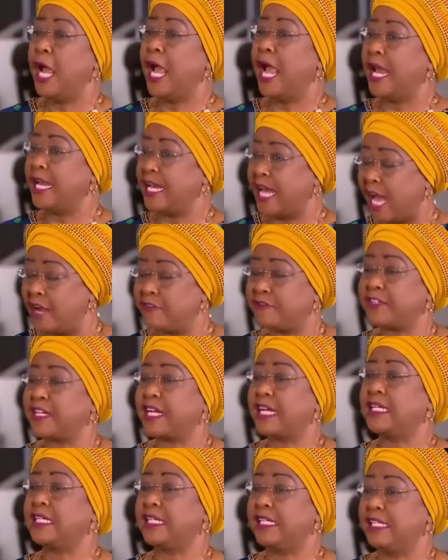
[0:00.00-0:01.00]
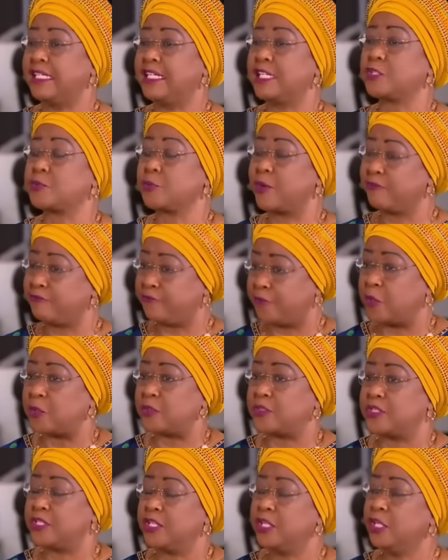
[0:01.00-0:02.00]
and African leaders were
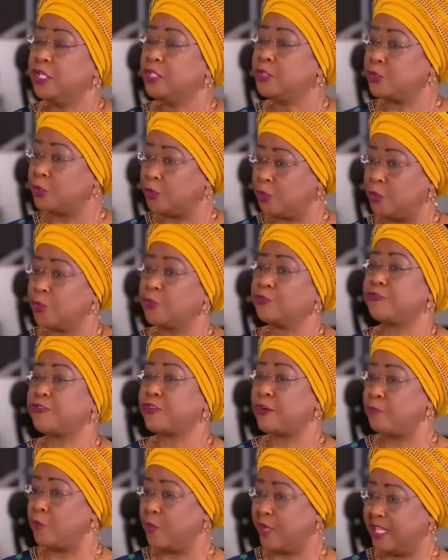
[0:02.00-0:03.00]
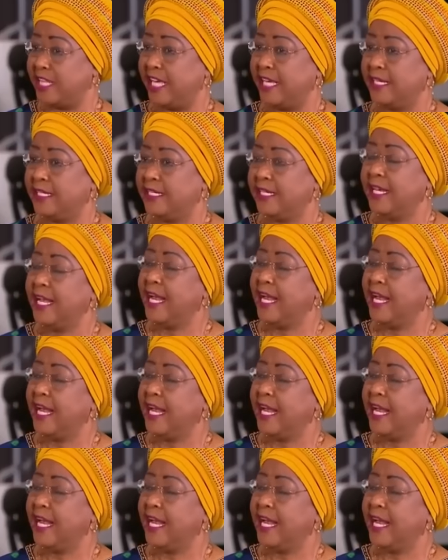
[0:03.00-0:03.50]
forced to look from within.